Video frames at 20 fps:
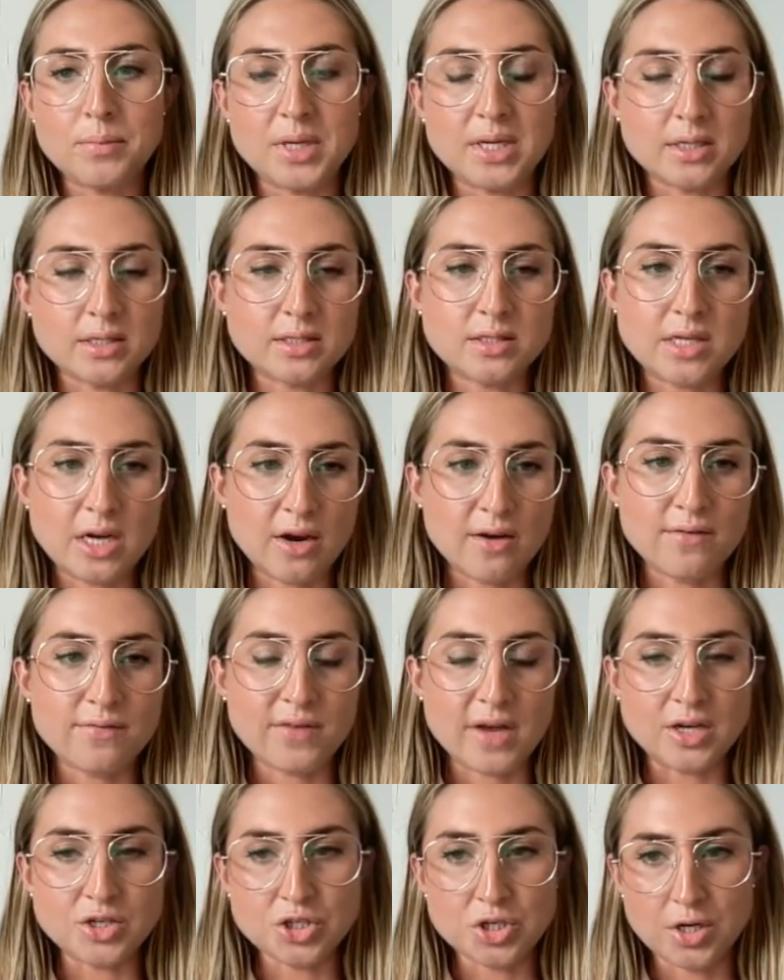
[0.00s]
because
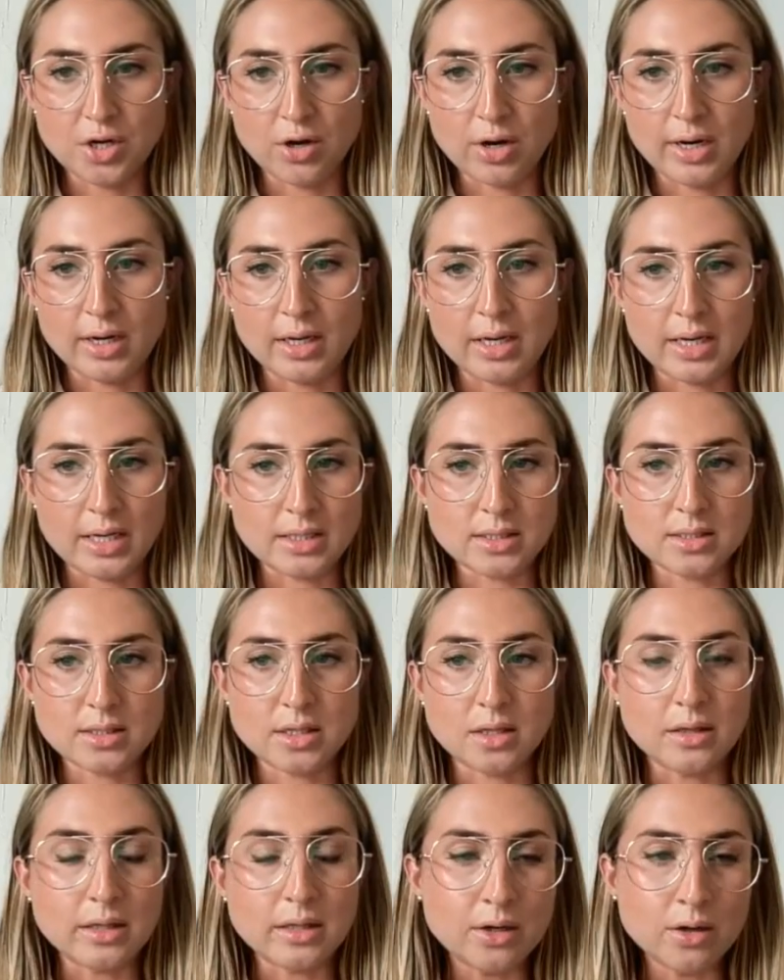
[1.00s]
tariff engineering
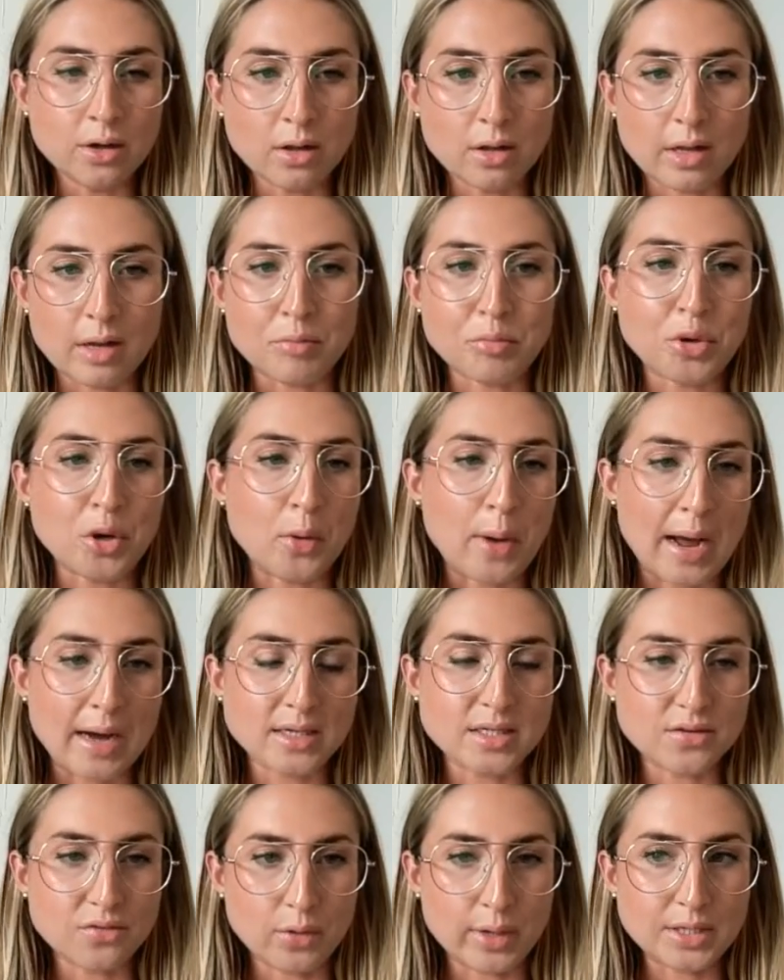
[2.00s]
is the legal and
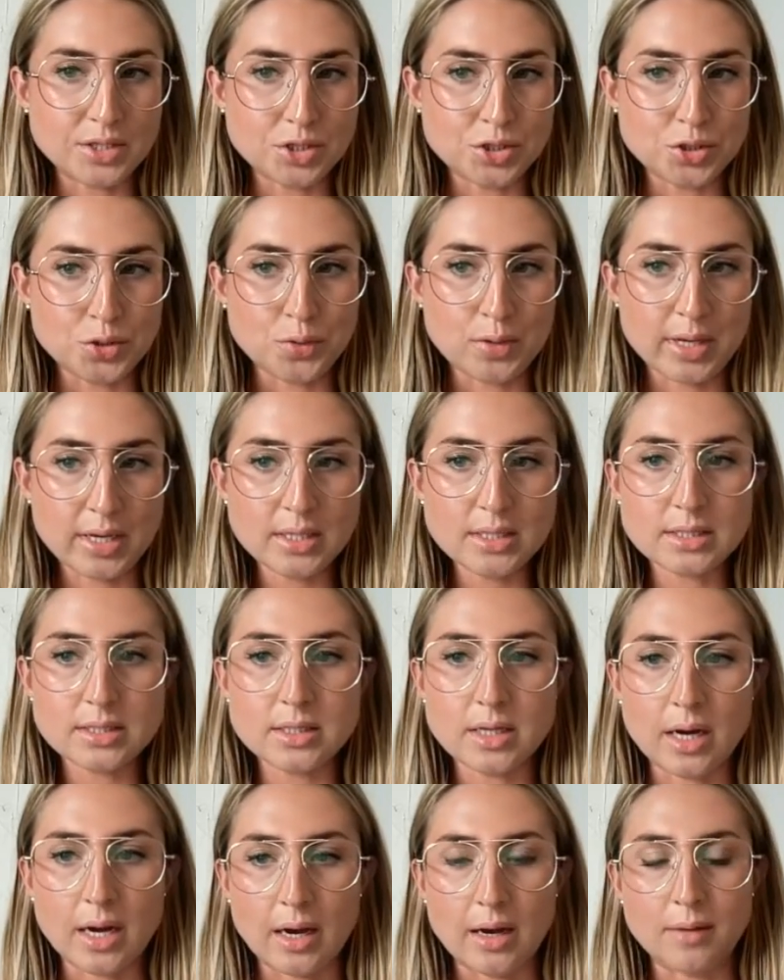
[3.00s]
proactive way to do
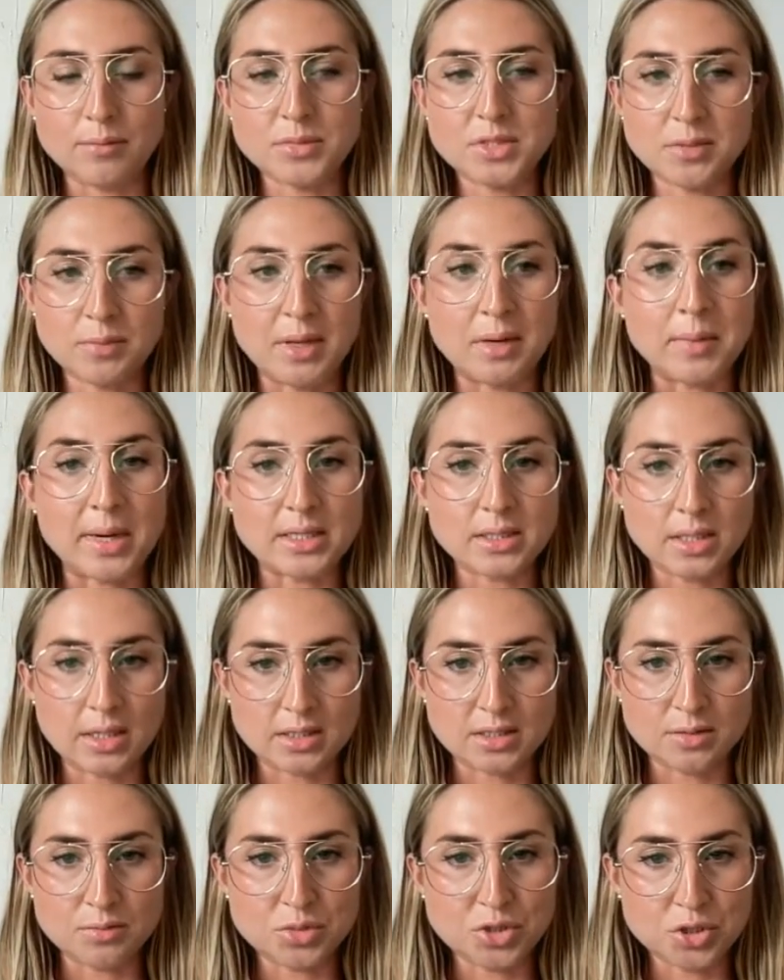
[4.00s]
this to minimize
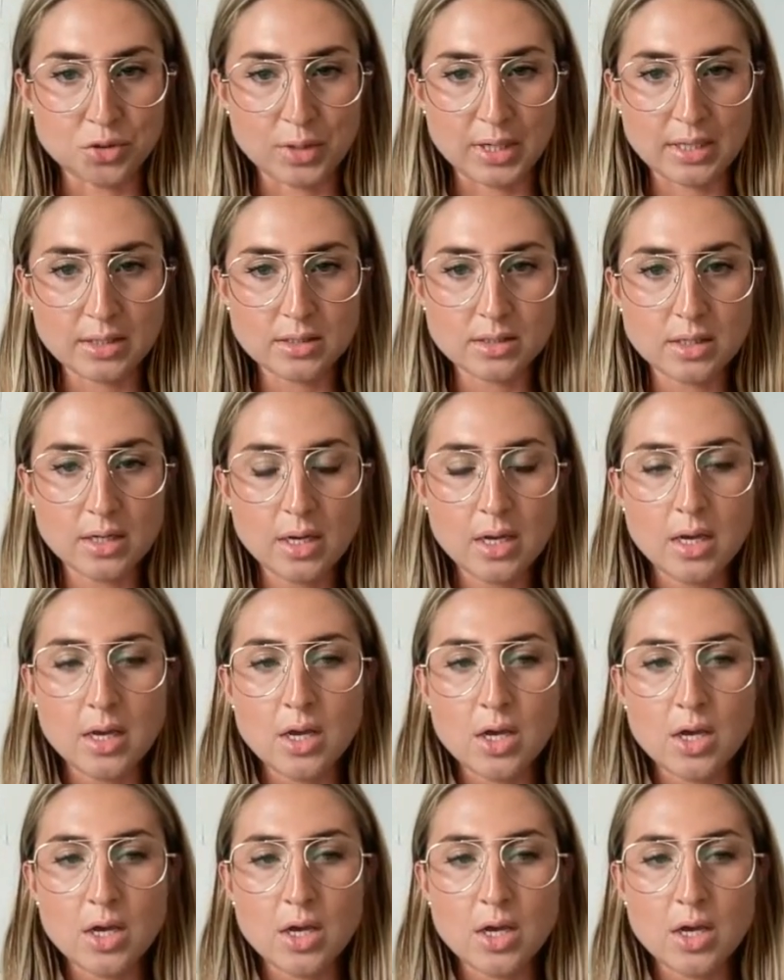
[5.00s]
customs duties.